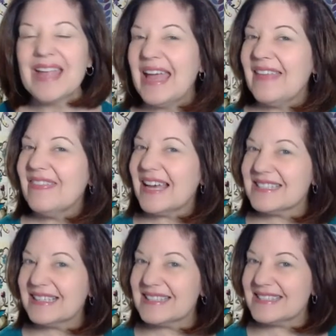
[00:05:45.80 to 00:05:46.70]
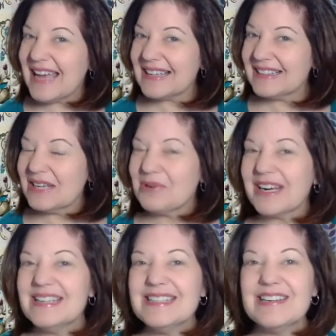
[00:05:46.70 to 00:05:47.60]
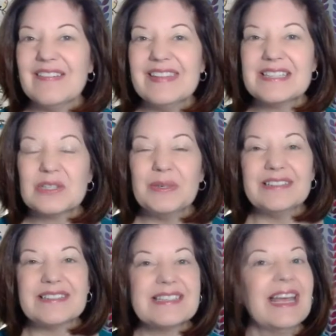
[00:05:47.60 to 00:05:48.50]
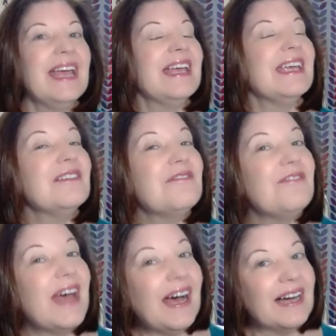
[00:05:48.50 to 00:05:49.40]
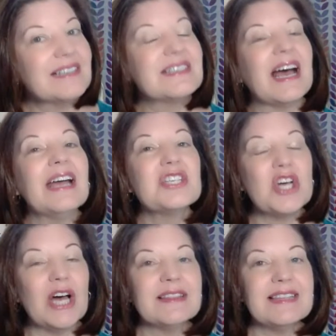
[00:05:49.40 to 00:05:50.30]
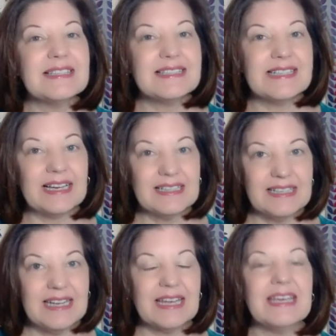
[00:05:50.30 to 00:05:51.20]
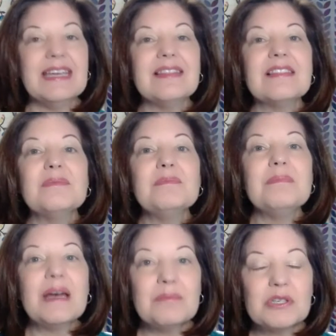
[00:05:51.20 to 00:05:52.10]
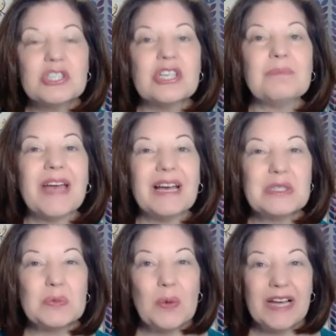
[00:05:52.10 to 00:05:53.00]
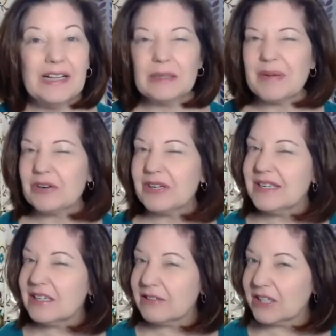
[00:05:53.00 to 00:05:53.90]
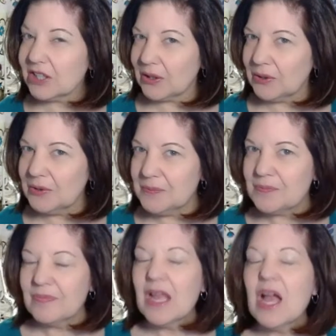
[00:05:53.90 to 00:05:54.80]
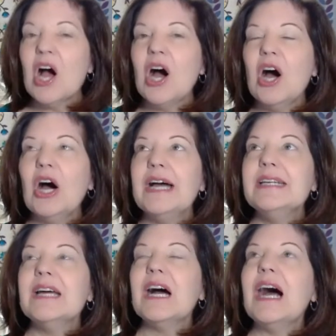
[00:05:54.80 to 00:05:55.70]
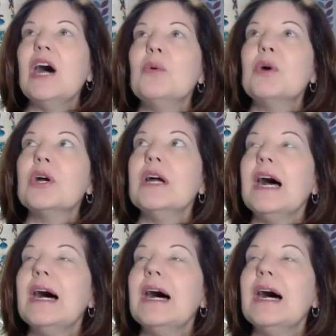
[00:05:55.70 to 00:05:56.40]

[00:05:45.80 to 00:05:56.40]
And that's exactly what I did on this quilt. In fact, I taught this technique in the membership as well about a year ago on our